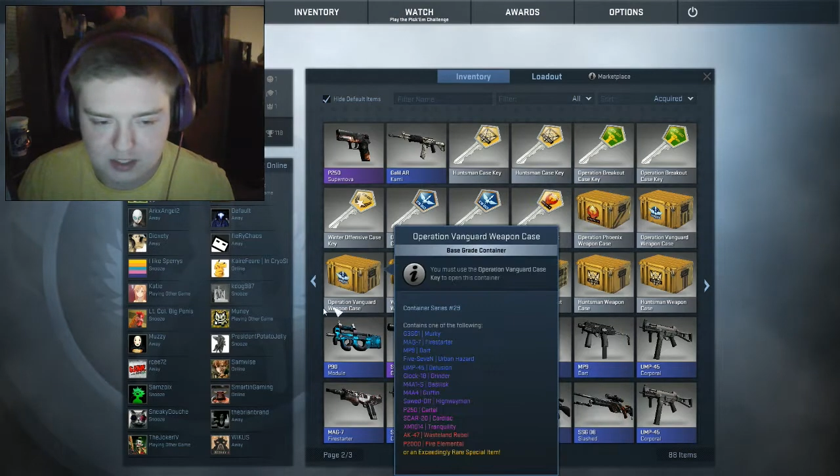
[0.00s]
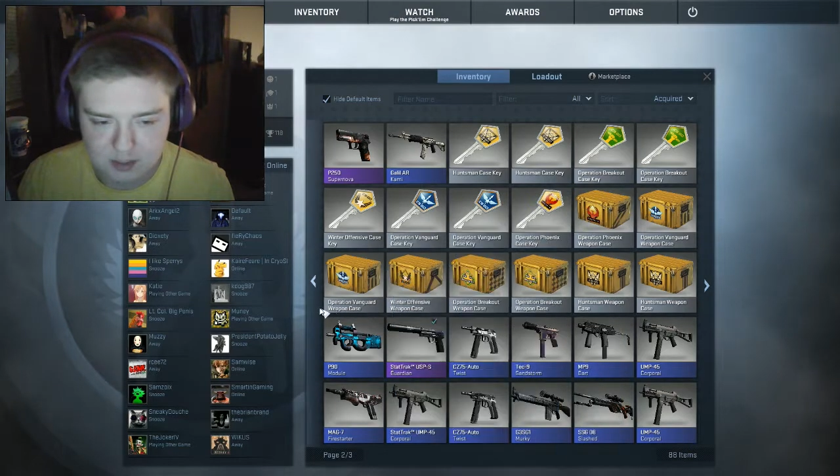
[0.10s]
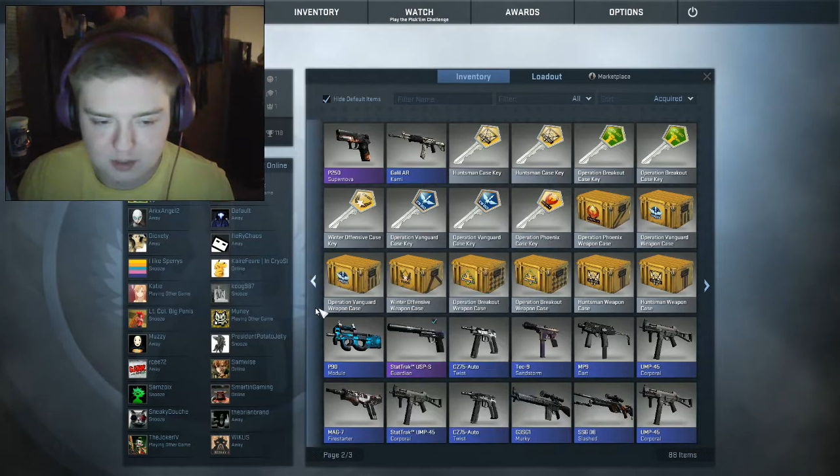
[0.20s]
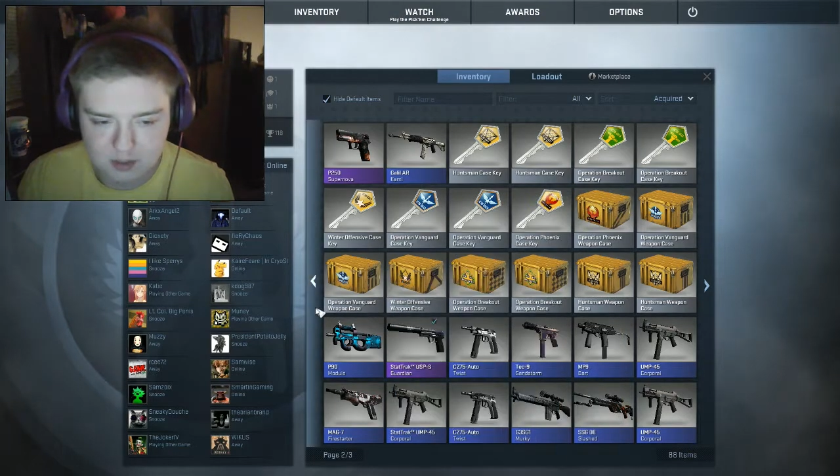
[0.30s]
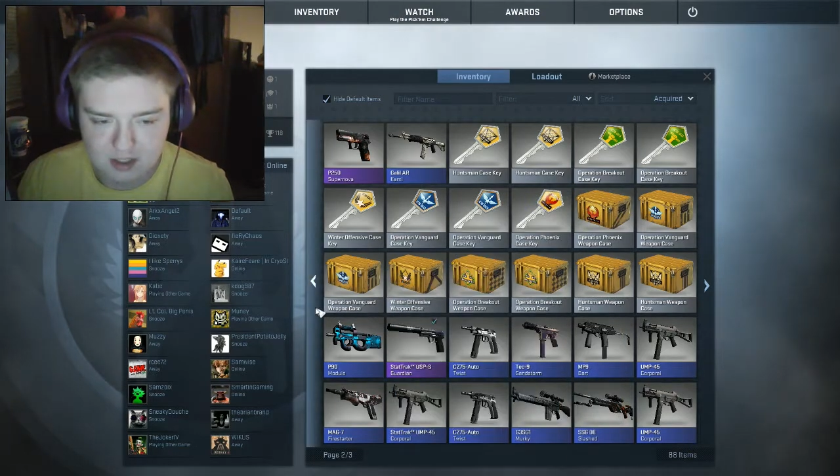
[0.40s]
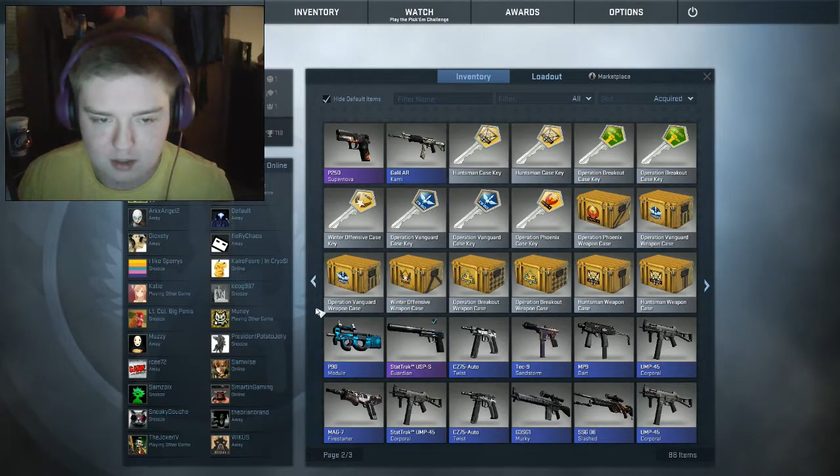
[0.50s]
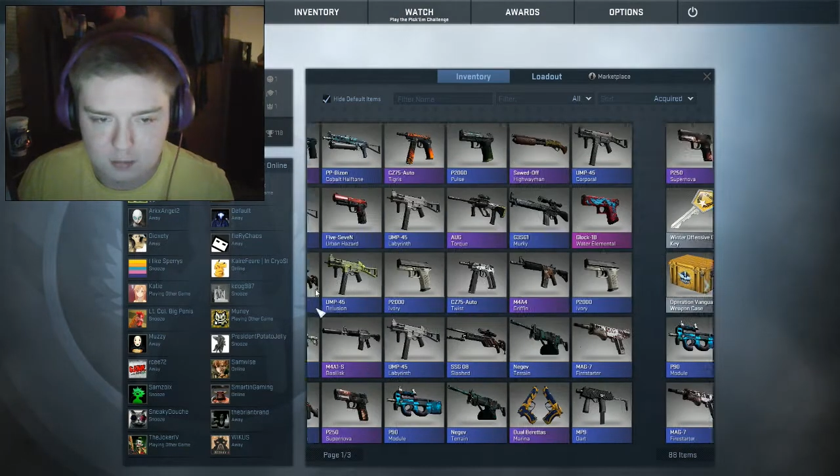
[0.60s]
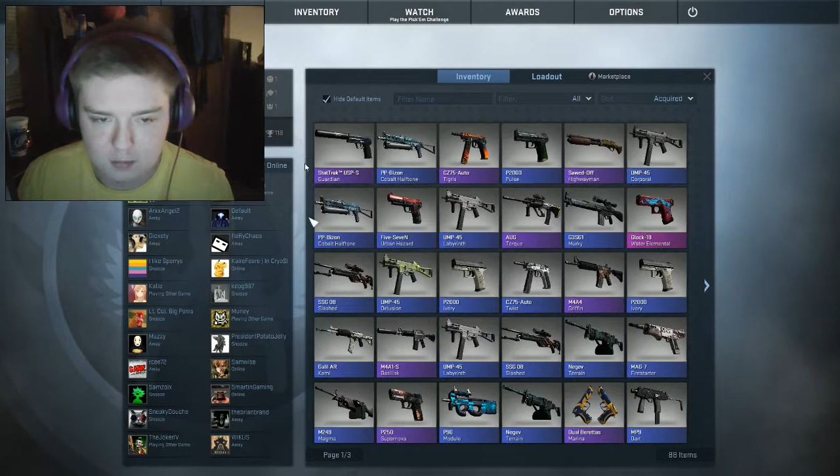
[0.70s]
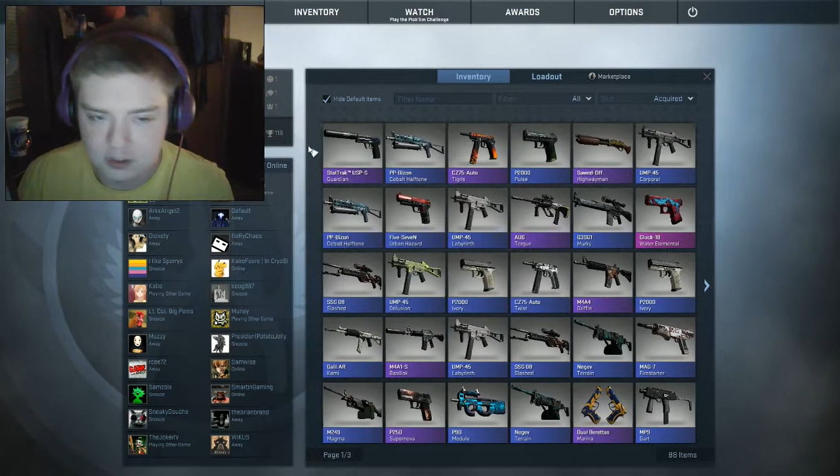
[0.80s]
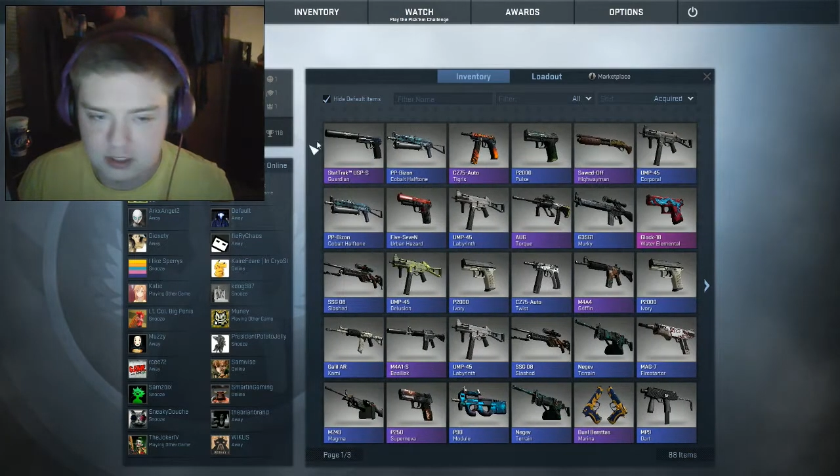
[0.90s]
one?
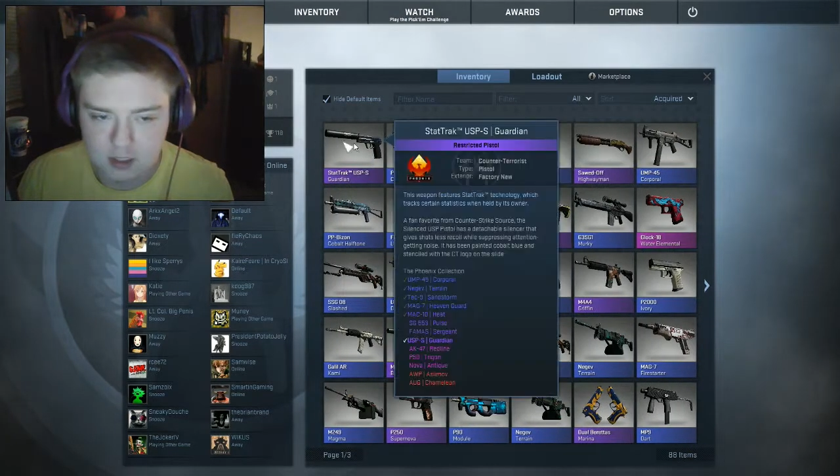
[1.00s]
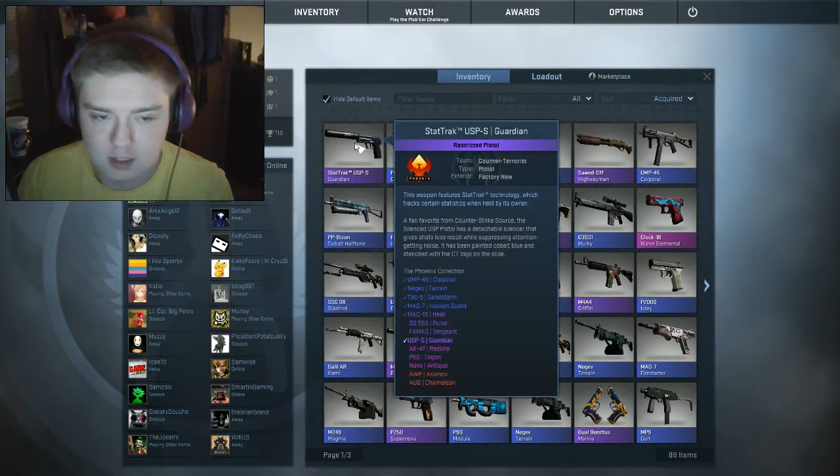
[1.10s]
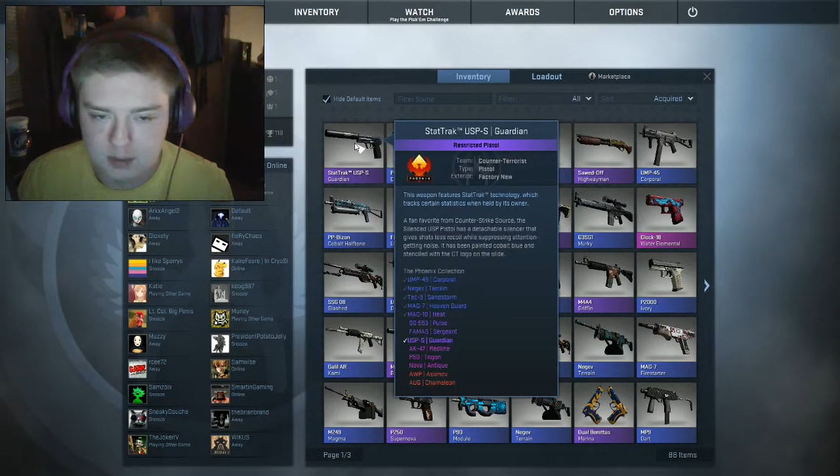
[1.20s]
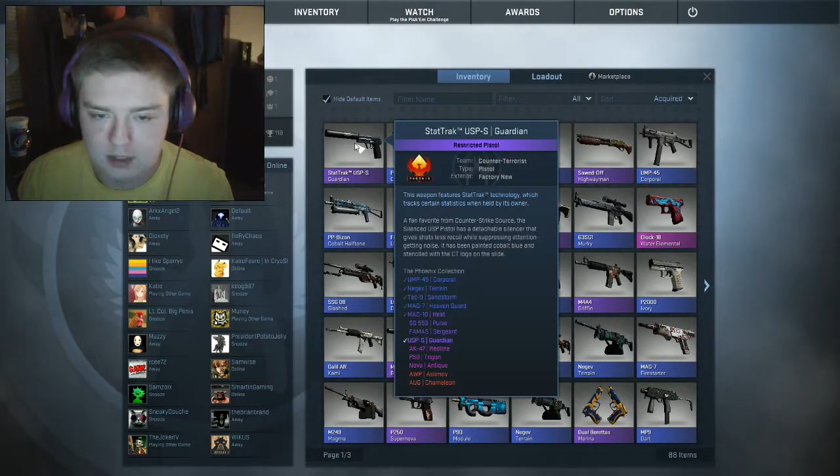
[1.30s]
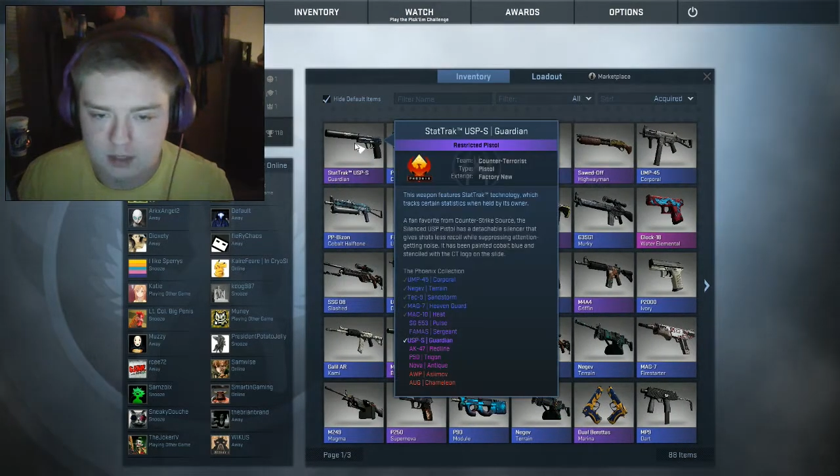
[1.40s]
Please tell me it's not.